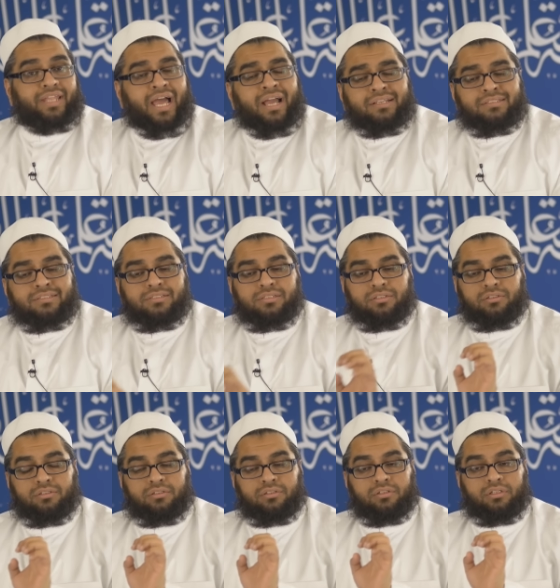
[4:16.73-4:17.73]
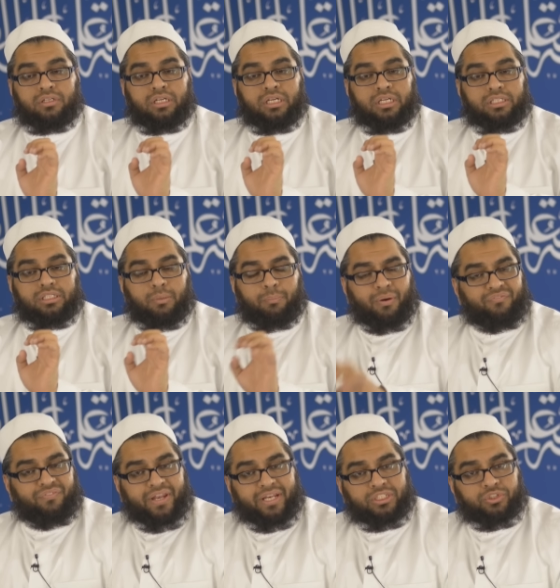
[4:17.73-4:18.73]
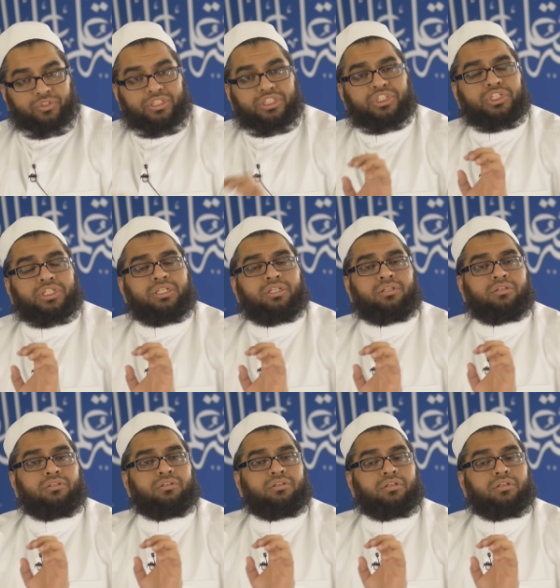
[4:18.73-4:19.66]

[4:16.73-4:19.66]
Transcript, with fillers: text, the prophetic tradition,